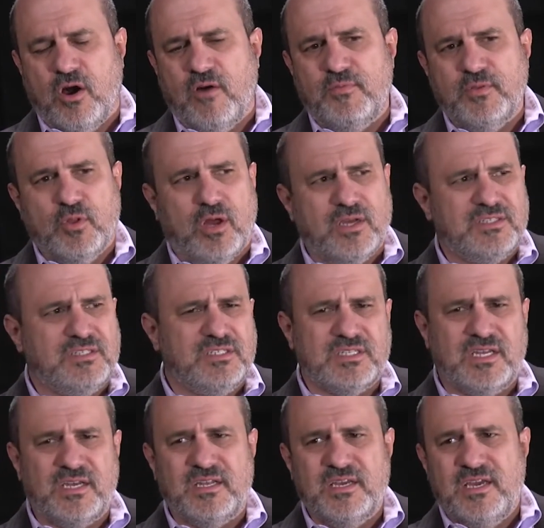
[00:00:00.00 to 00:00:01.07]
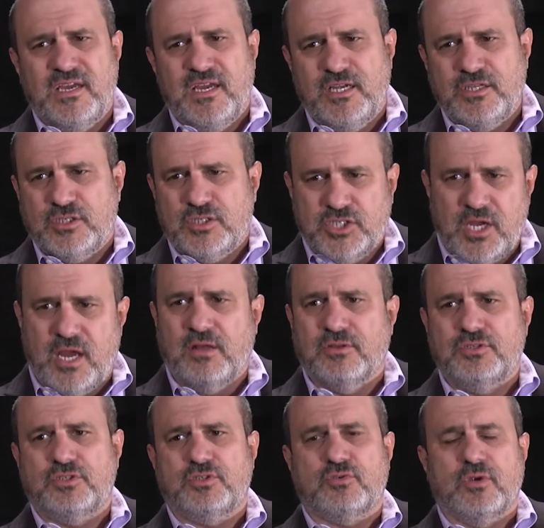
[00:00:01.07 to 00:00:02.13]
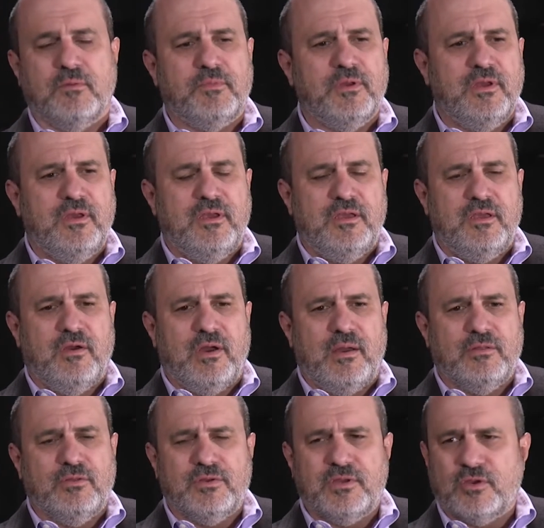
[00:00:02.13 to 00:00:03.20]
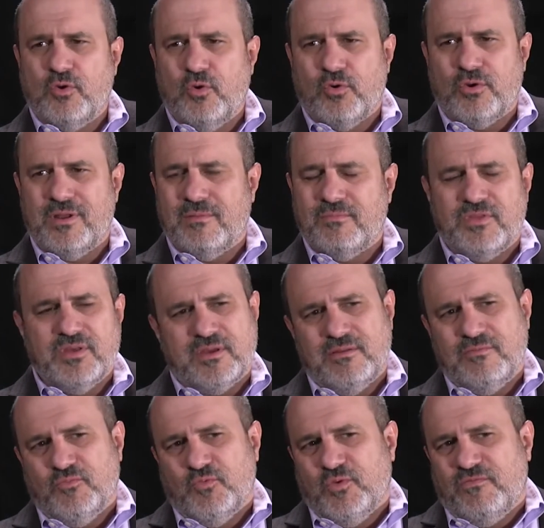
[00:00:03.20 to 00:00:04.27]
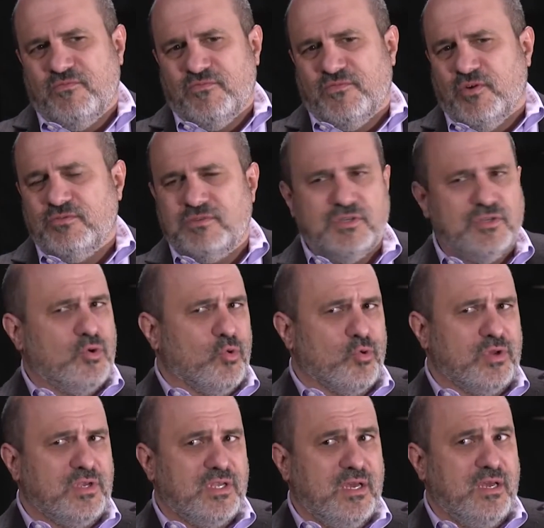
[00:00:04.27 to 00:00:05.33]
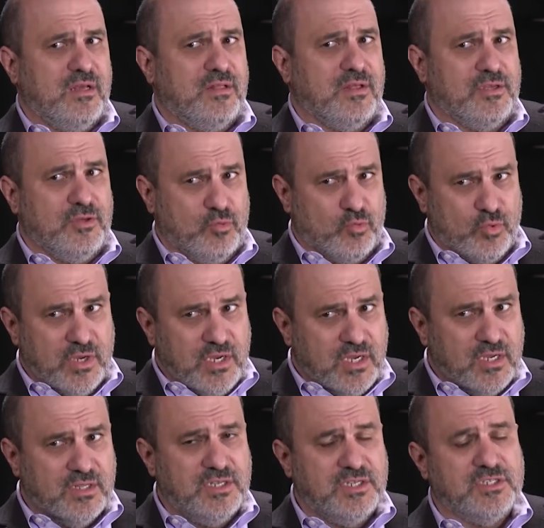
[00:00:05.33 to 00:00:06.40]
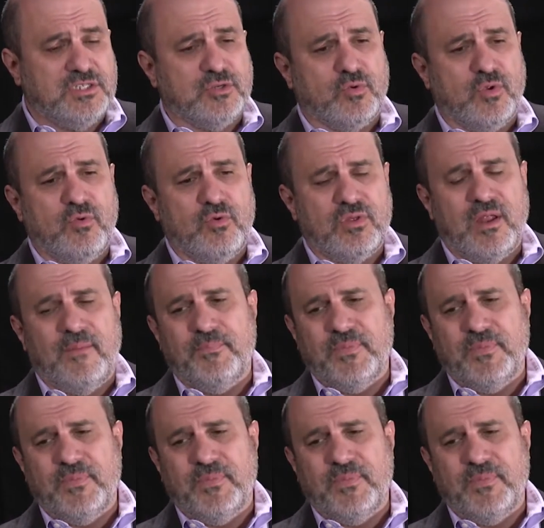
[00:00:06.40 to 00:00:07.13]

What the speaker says: Kaufman lost is that he challenged Trump. You know, I look at Corey and I'm thinking, what vote did Corey take that you really disagree with?